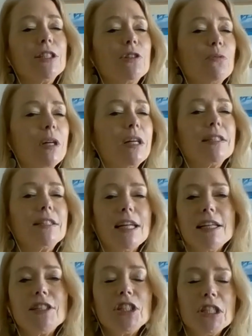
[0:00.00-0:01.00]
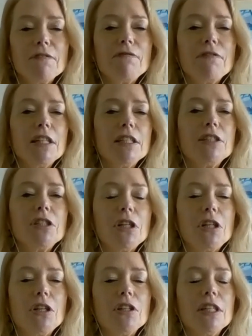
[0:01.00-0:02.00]
answer where does aging fit into
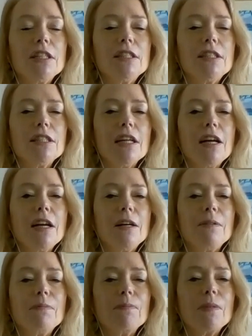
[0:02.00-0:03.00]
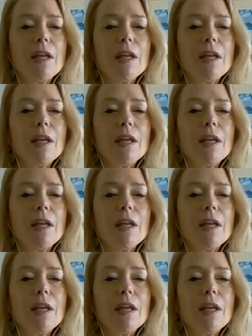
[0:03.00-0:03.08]
all this um,